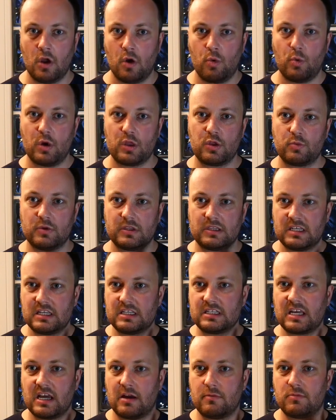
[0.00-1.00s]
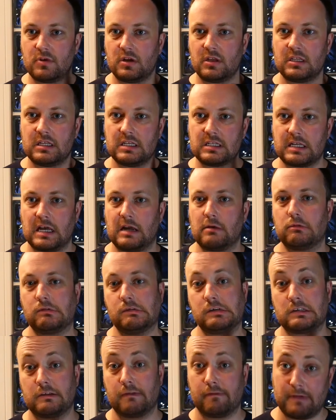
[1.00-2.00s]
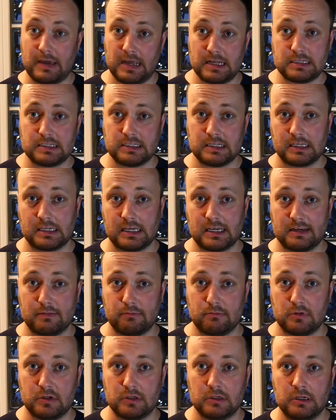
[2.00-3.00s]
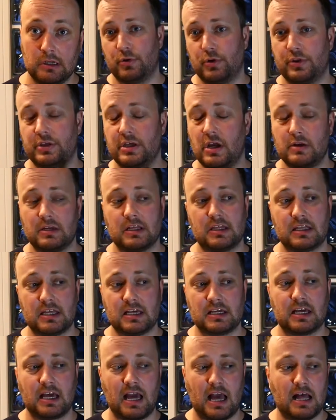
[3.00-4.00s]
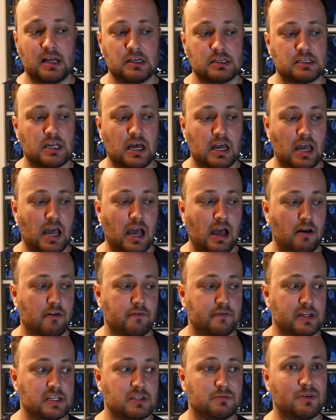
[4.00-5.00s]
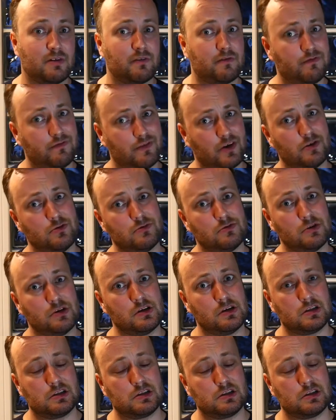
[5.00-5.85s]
whether with this camera is a fancy camera, but the only thing else that I have is my phone.